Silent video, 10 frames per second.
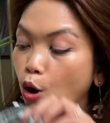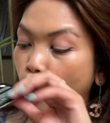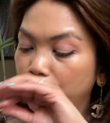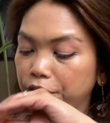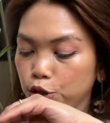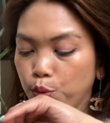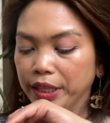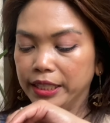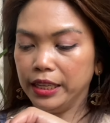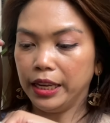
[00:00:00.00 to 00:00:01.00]
over
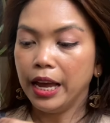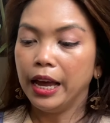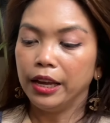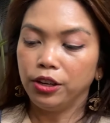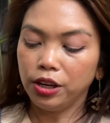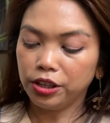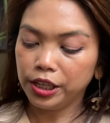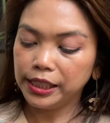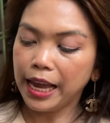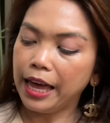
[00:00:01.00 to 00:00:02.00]
20 years,